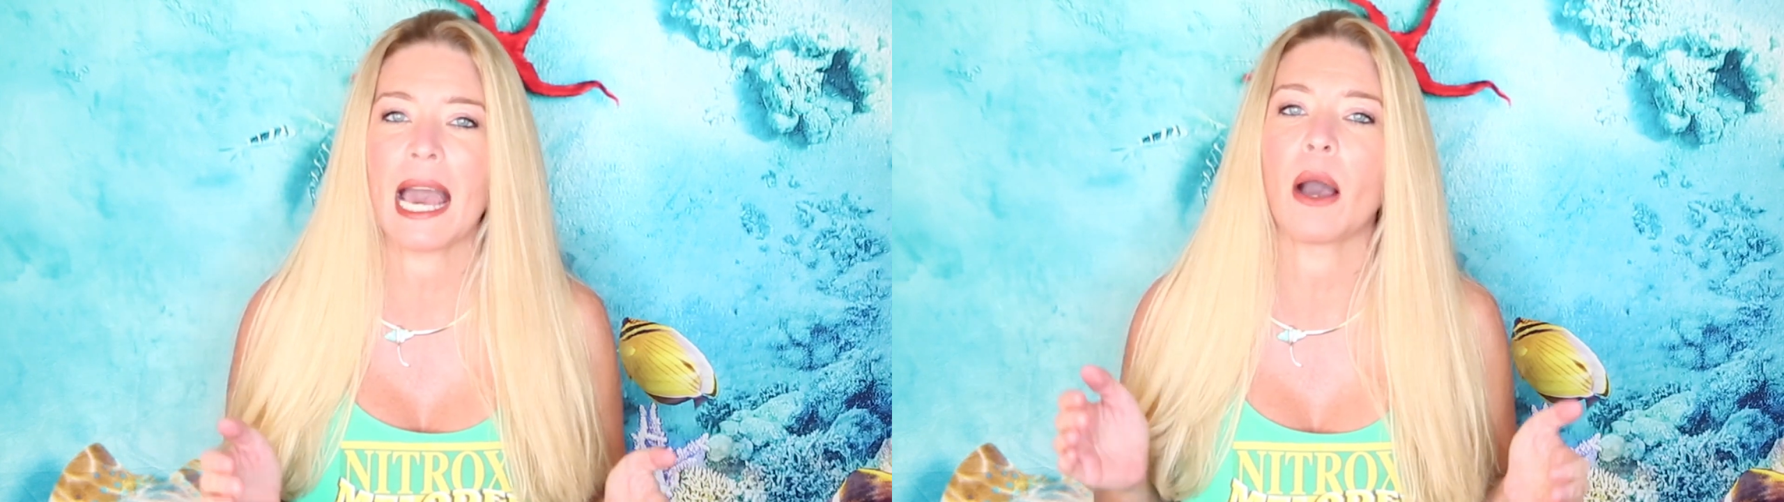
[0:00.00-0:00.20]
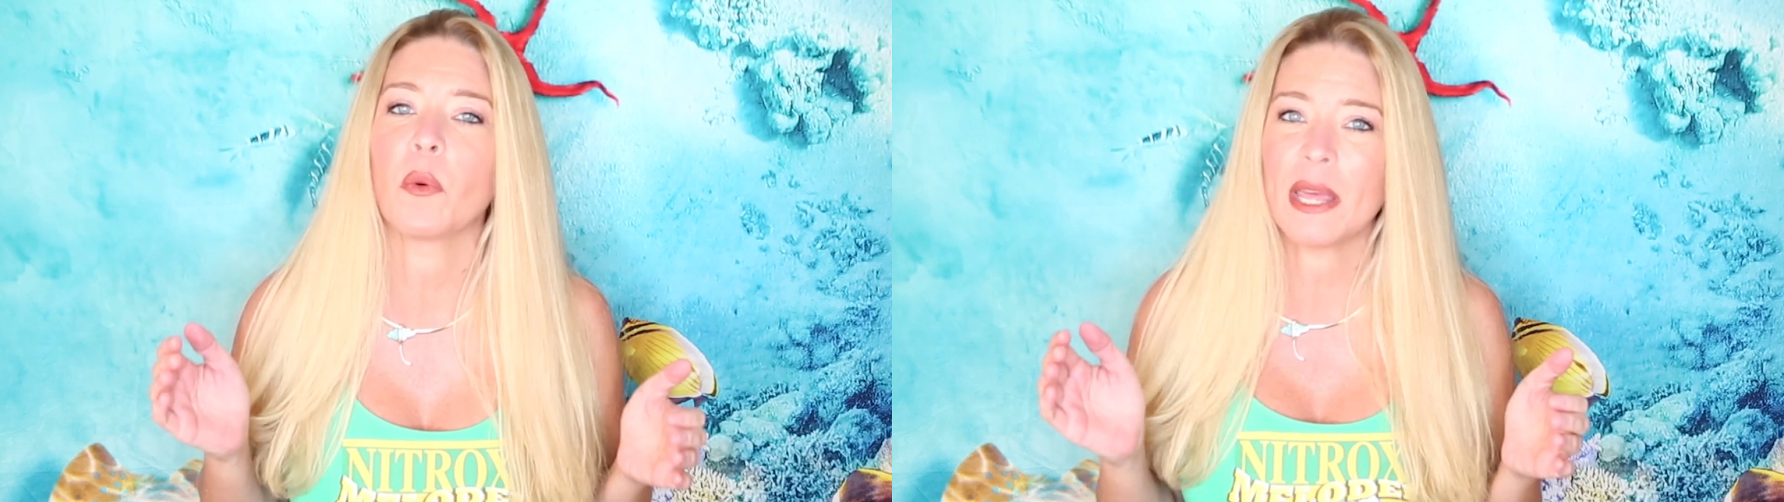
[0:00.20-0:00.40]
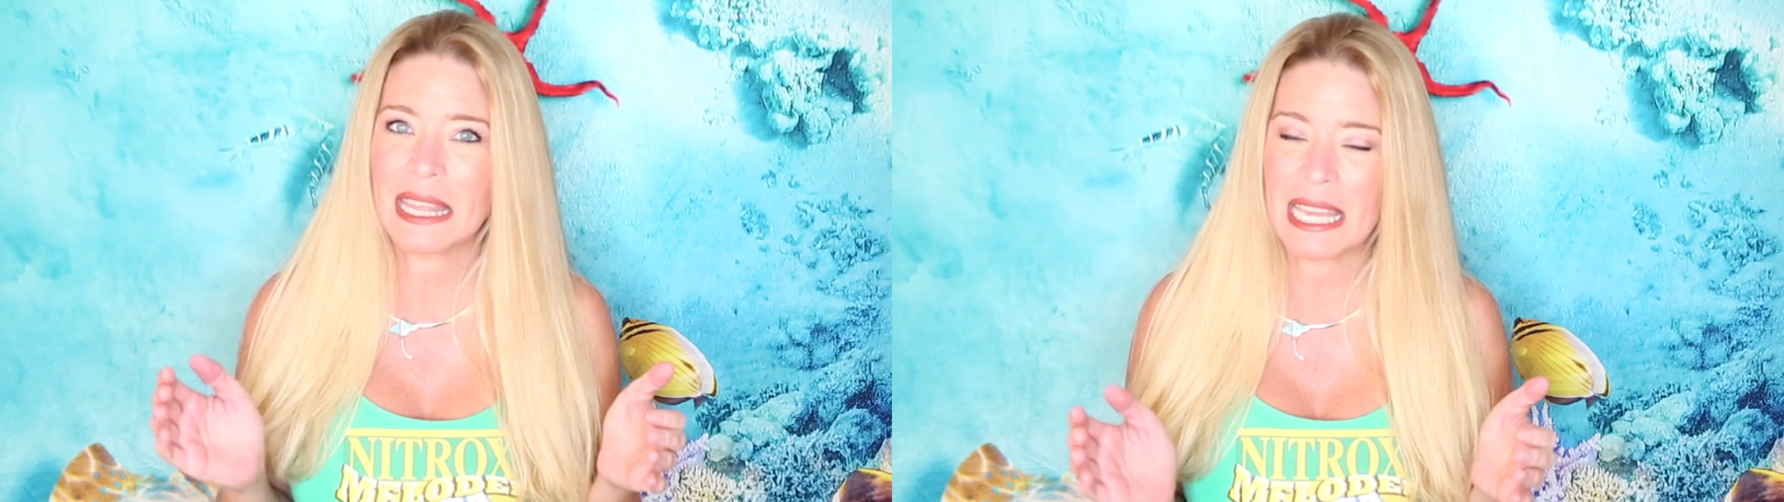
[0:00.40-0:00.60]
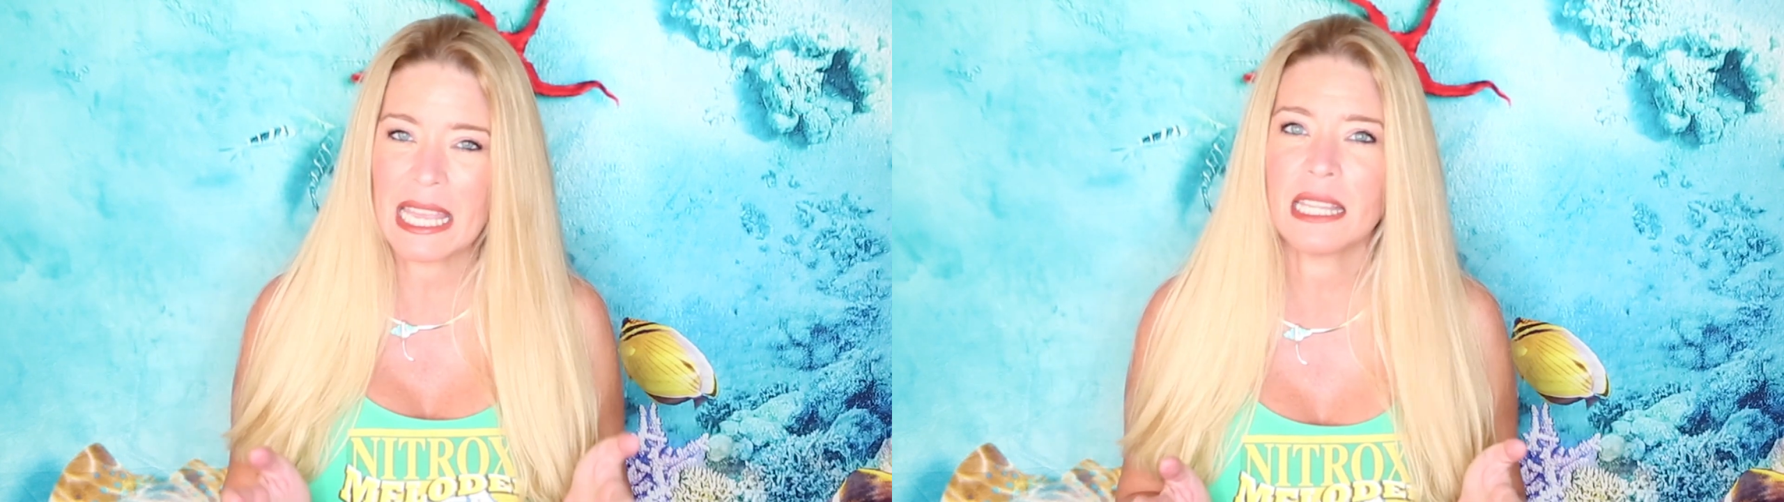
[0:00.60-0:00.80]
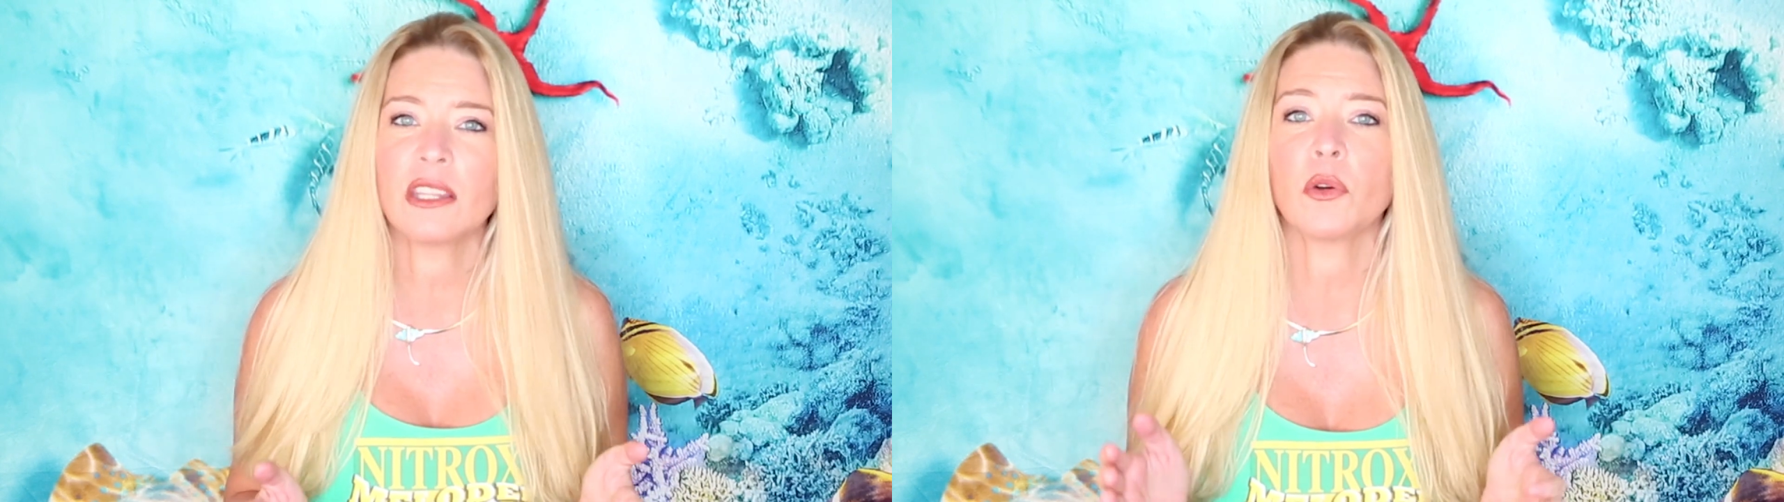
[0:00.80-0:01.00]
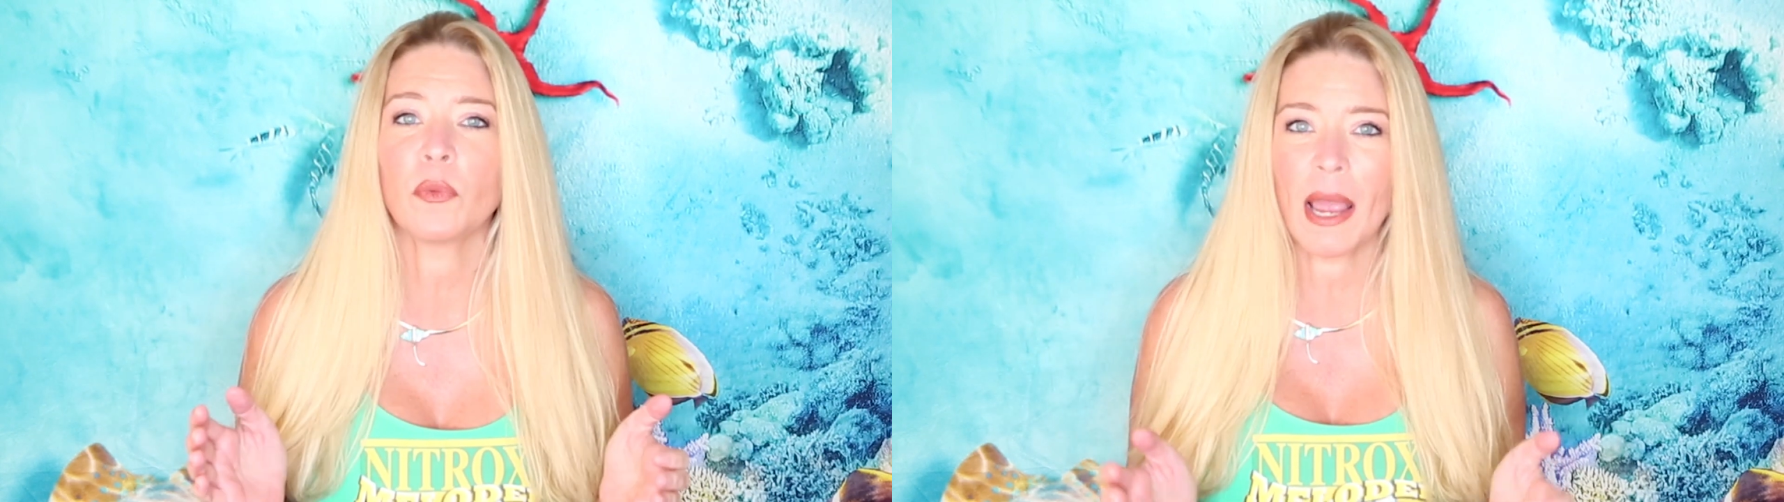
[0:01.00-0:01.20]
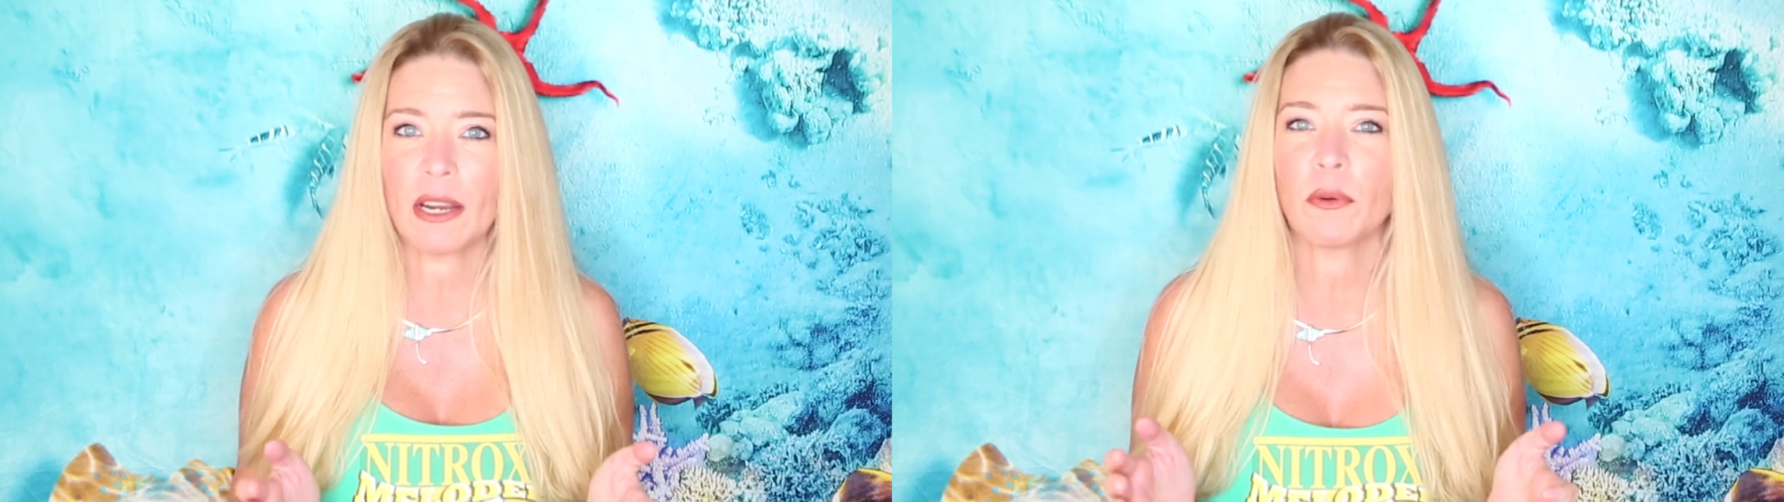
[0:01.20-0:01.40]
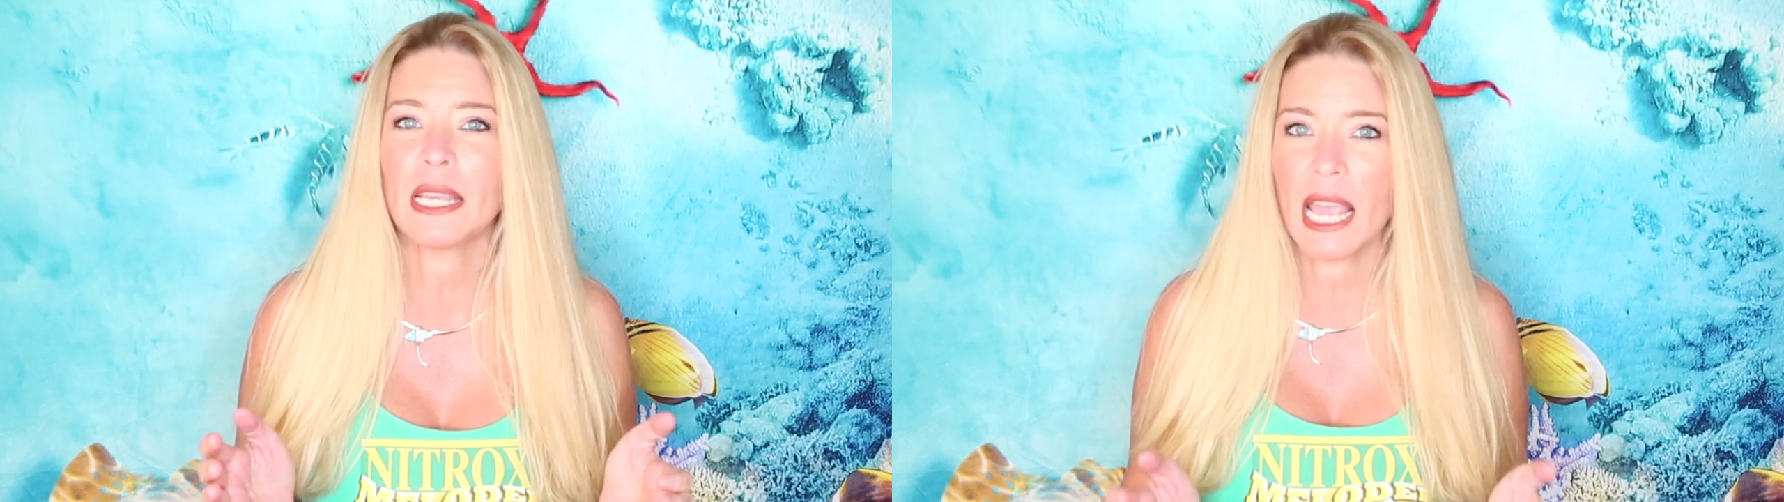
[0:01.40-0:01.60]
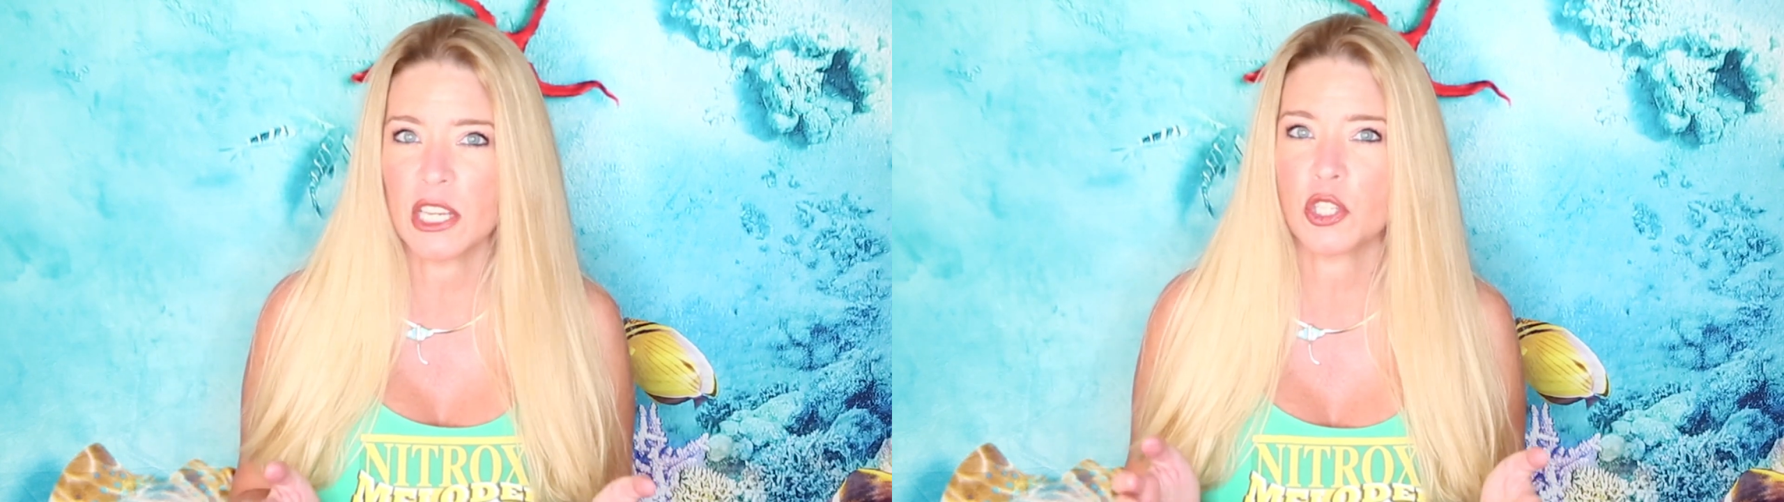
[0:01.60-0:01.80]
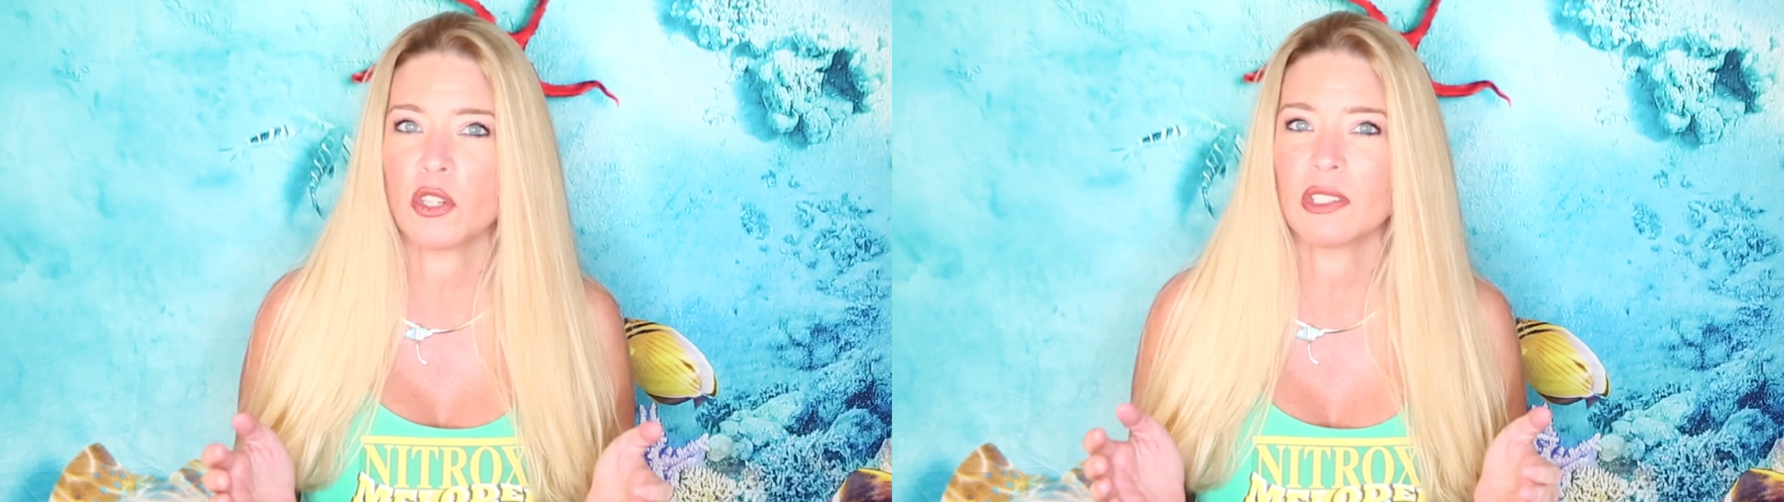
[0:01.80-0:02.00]
that within the
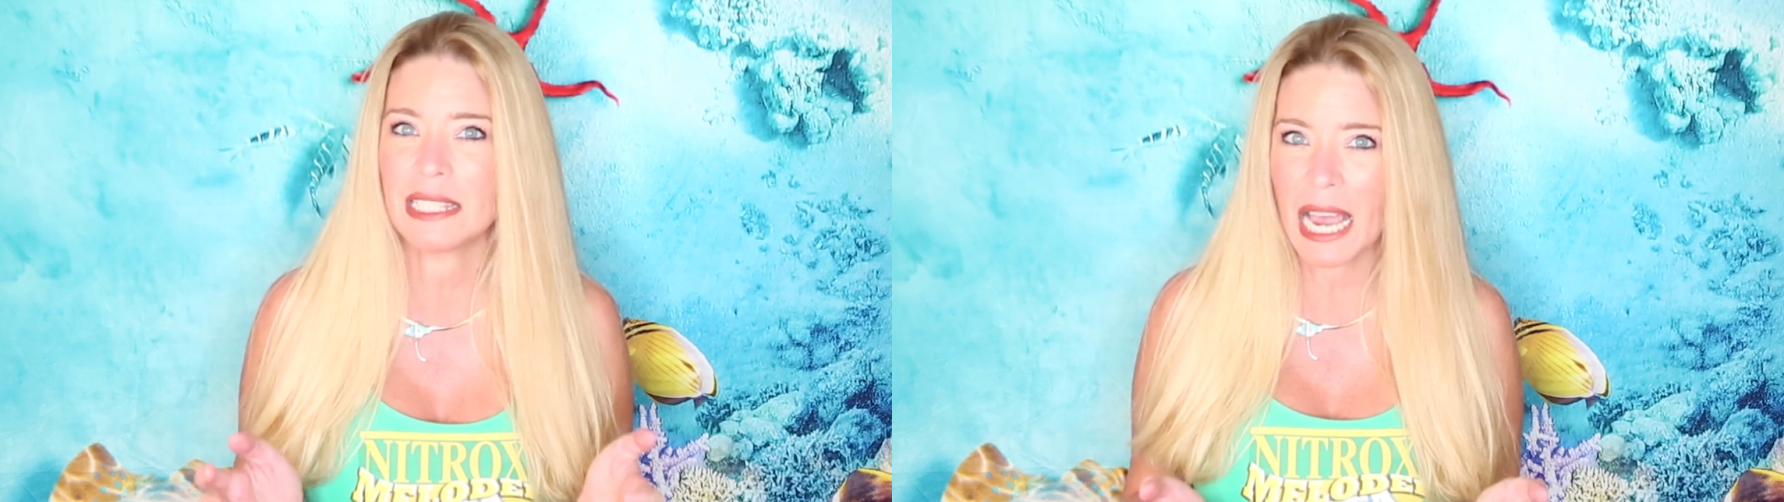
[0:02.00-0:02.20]
recreational